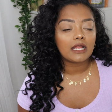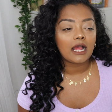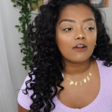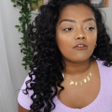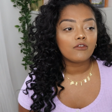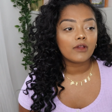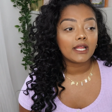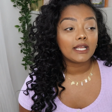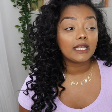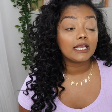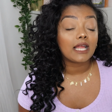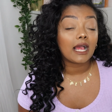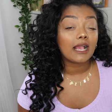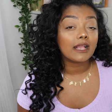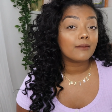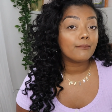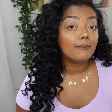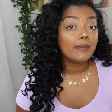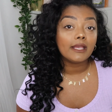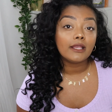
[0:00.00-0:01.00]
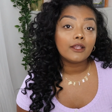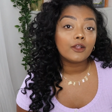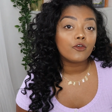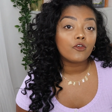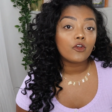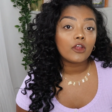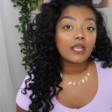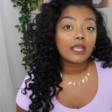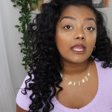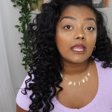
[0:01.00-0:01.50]
I really like mint
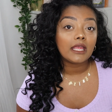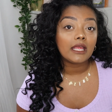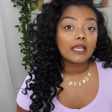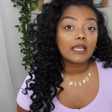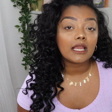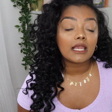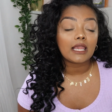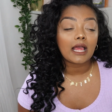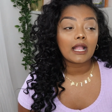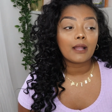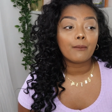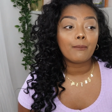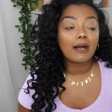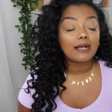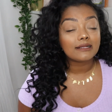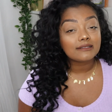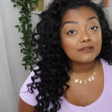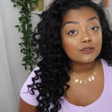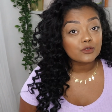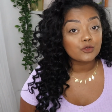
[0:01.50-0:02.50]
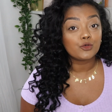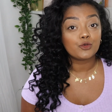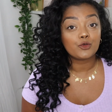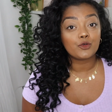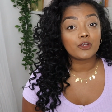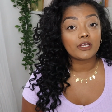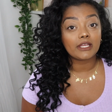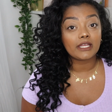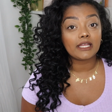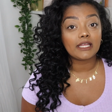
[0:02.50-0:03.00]
green, like a pastel
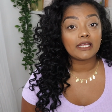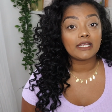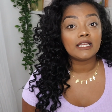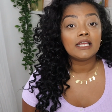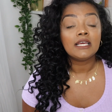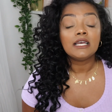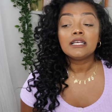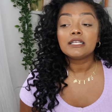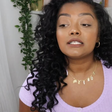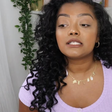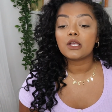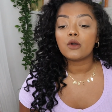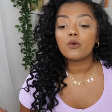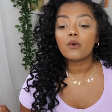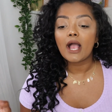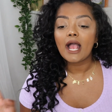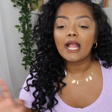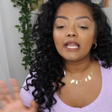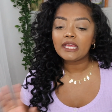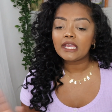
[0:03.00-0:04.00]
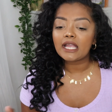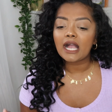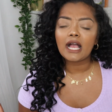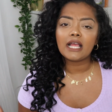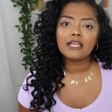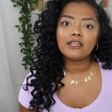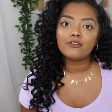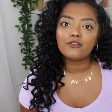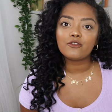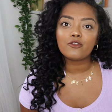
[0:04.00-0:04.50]
green. So any
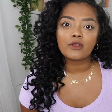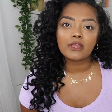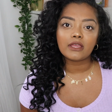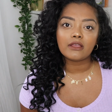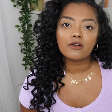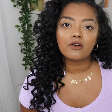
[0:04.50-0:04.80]
kind of green